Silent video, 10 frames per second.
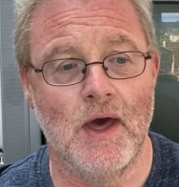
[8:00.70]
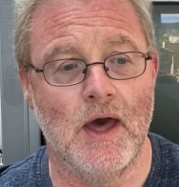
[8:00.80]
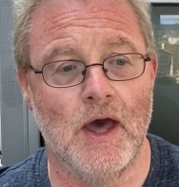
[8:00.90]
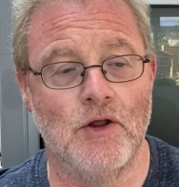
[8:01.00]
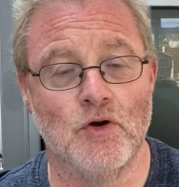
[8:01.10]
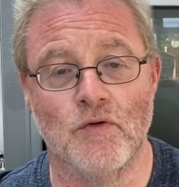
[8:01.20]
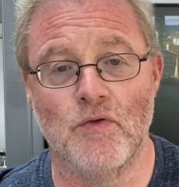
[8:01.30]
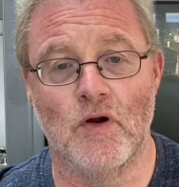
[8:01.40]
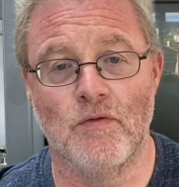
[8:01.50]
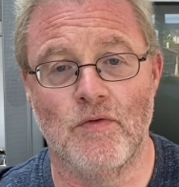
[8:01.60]
Uh, the
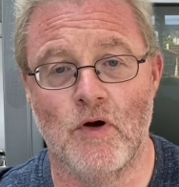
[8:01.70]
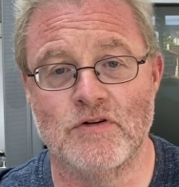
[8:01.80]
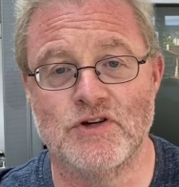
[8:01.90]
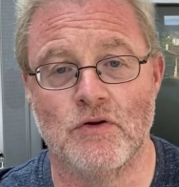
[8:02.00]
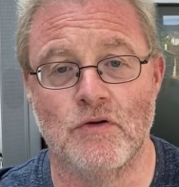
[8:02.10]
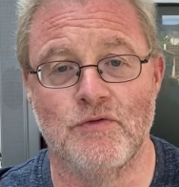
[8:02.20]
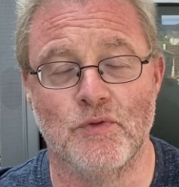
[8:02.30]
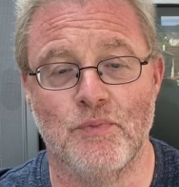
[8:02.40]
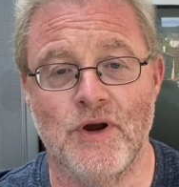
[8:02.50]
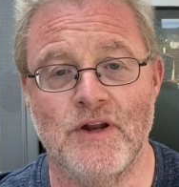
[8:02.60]
overall horizontal
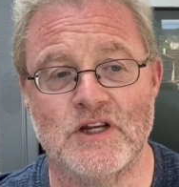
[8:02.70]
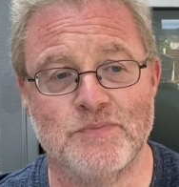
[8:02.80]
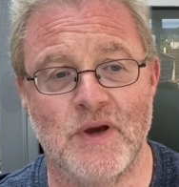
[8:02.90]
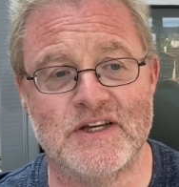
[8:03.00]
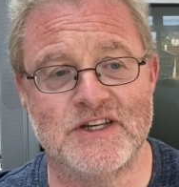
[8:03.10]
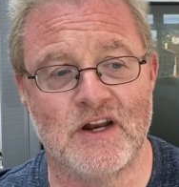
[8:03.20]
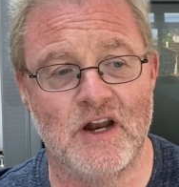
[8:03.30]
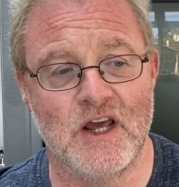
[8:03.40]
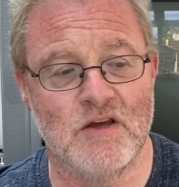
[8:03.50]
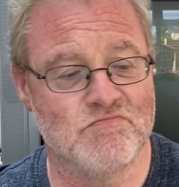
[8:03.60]
footprint is
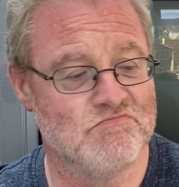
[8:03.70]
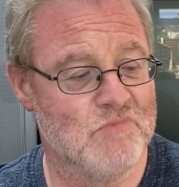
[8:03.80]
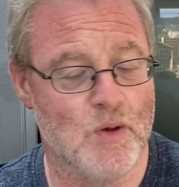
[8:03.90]
basically